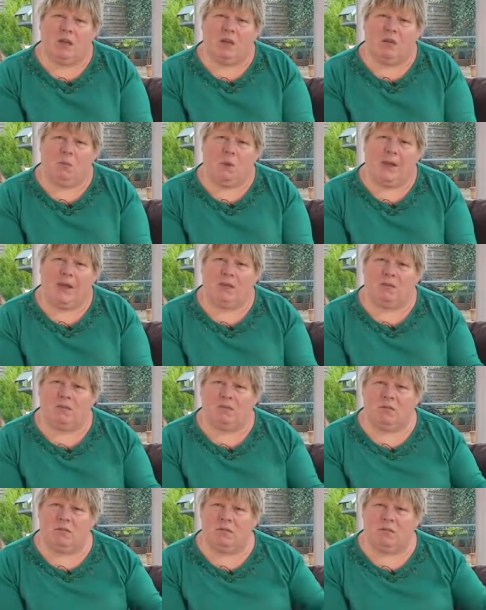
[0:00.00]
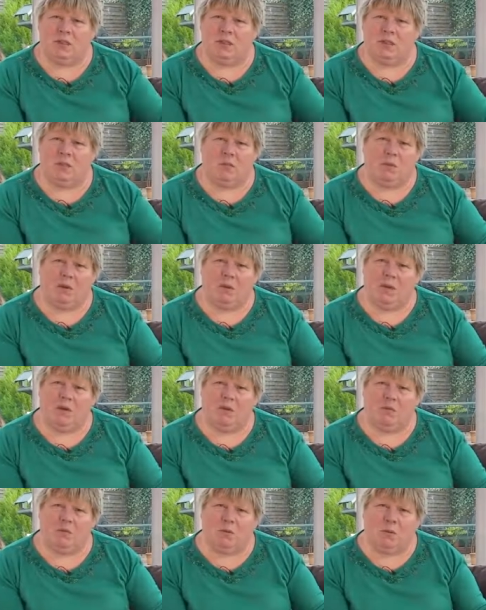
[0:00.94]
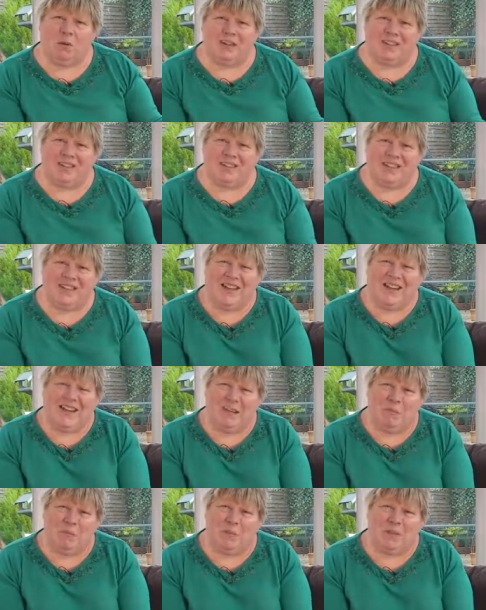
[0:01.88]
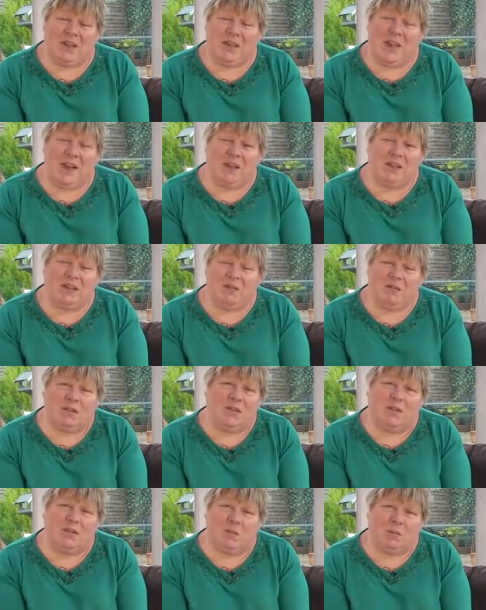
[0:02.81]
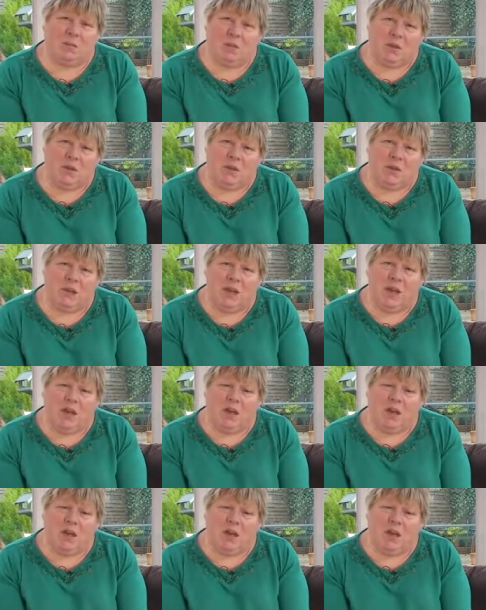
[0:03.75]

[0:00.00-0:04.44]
Wade or Lottie or one of the older ones in with the cat. I don't think it would work.